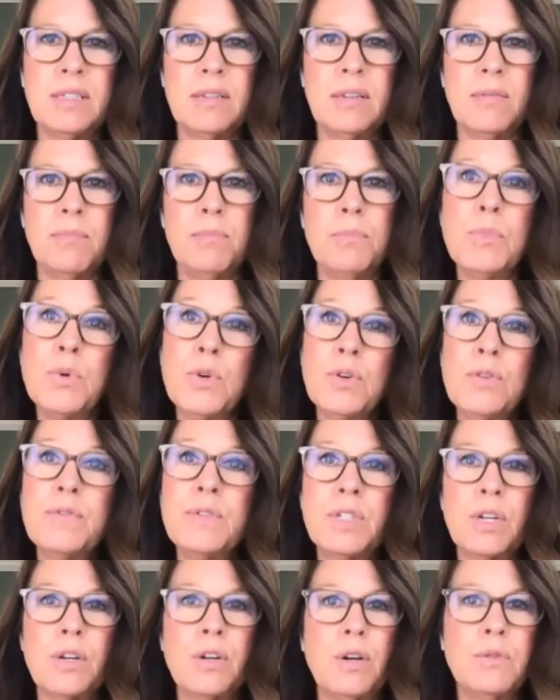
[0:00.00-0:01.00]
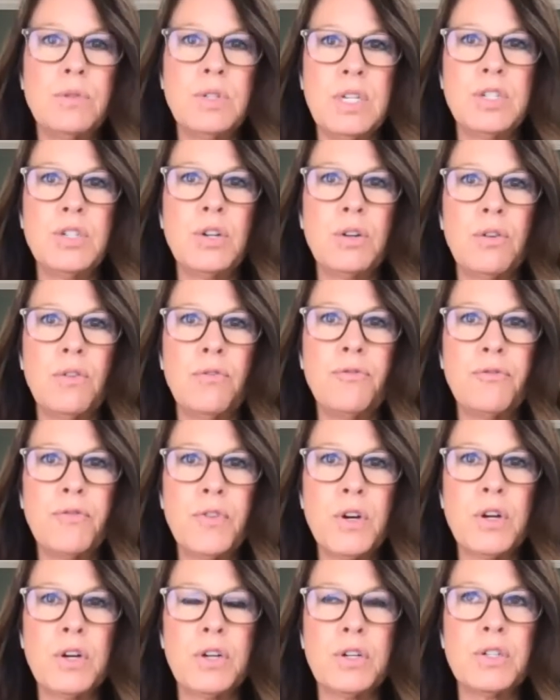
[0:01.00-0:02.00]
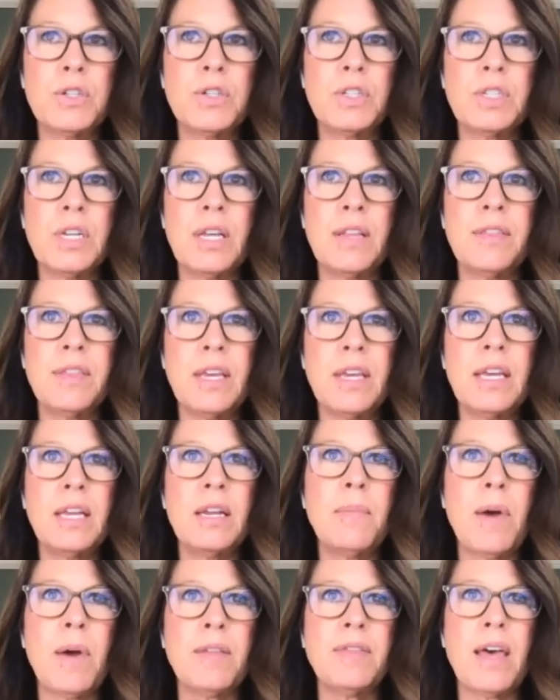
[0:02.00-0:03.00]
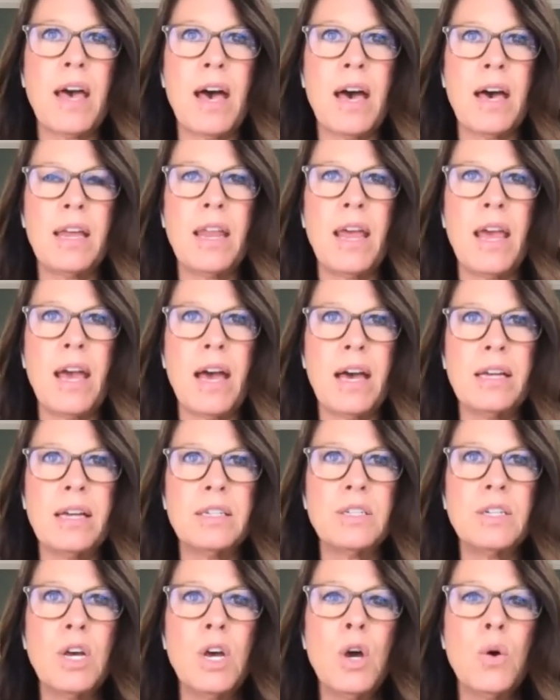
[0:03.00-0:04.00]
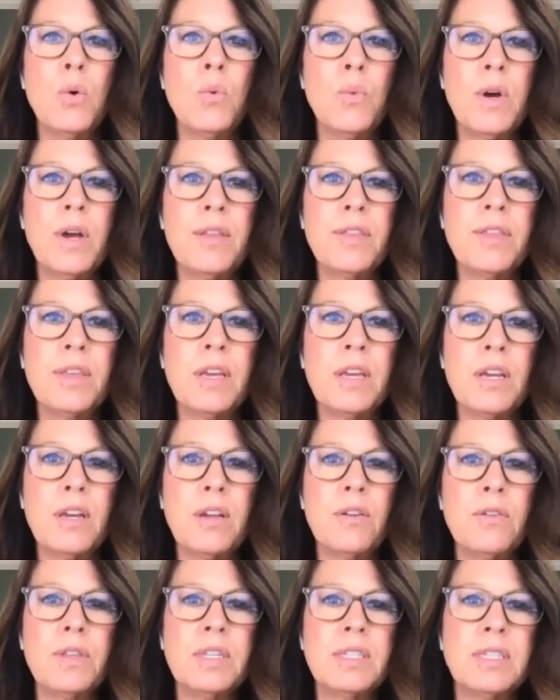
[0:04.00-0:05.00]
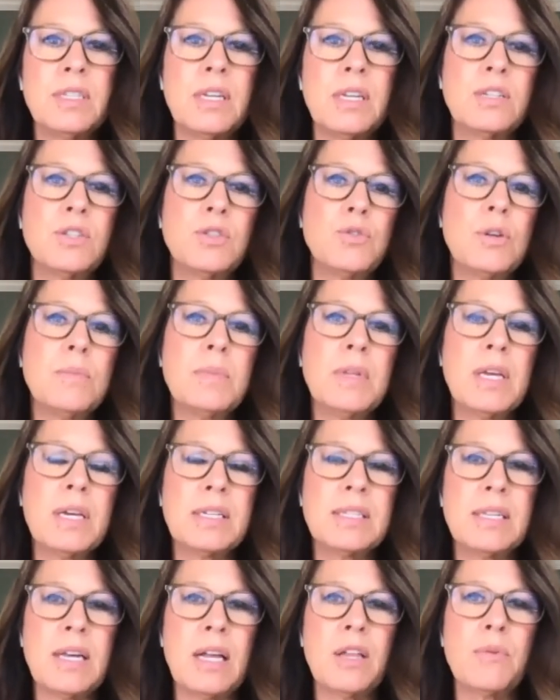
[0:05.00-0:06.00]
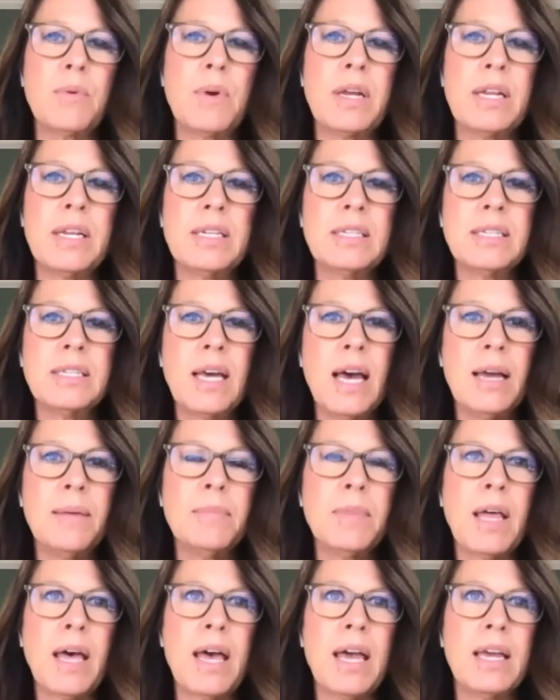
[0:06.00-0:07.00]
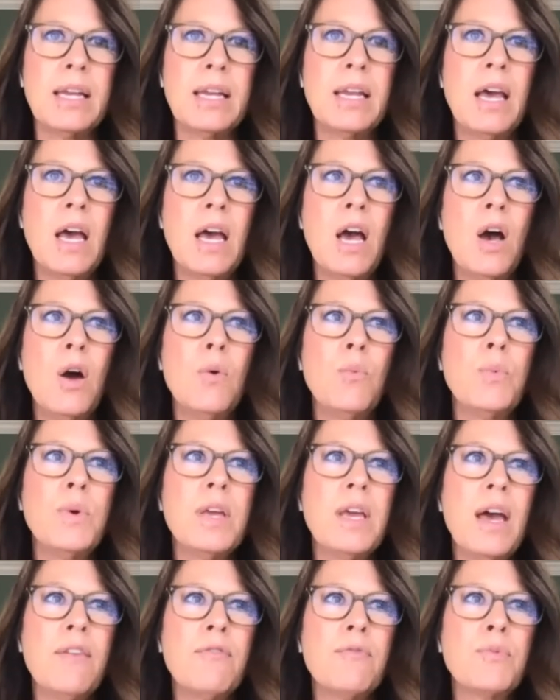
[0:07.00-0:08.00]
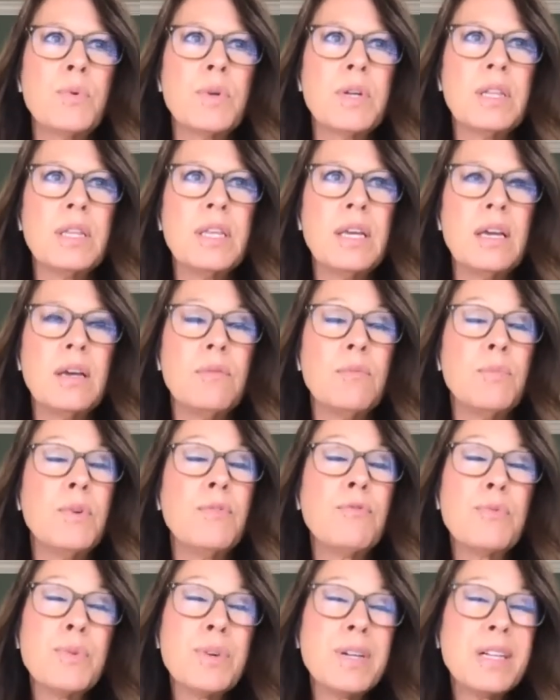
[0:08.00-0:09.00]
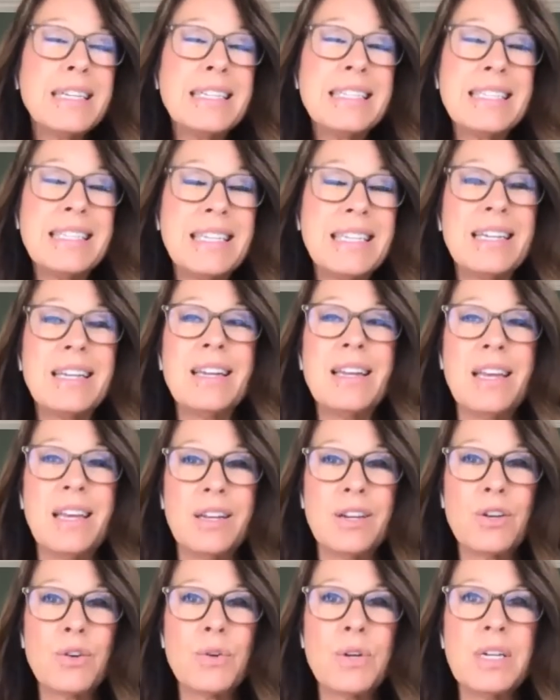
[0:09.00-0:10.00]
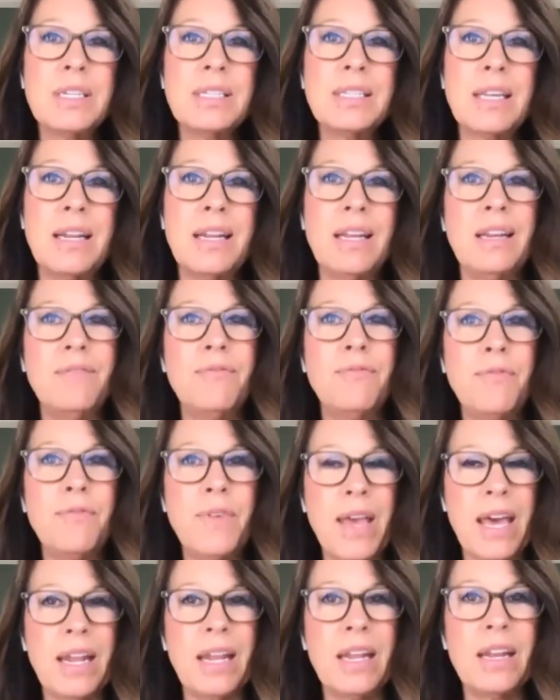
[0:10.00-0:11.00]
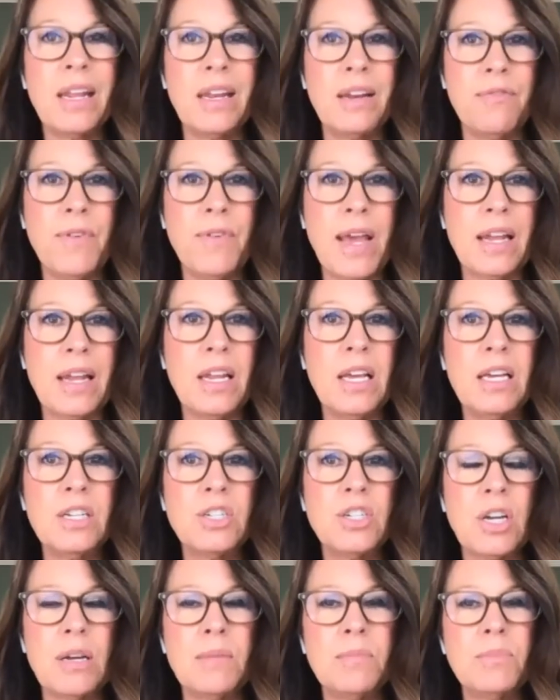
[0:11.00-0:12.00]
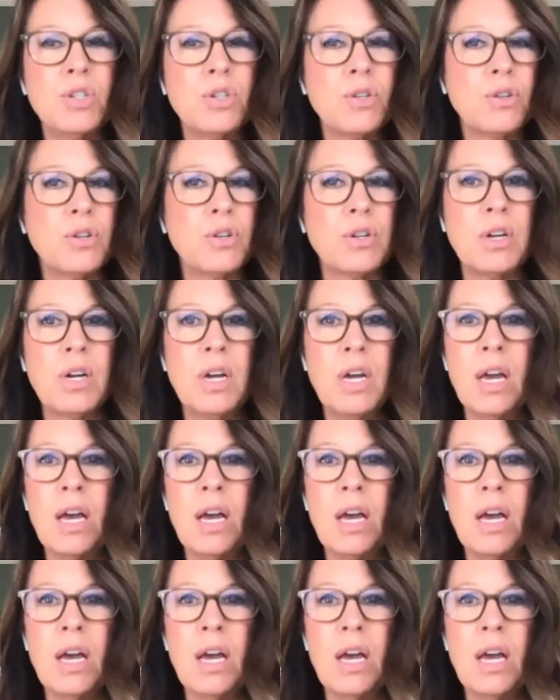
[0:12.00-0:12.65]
move to go digital first and thinking about that, and with, you know, this extremely accelerated timeline, we've really seen an increase and an advantage. I'm sure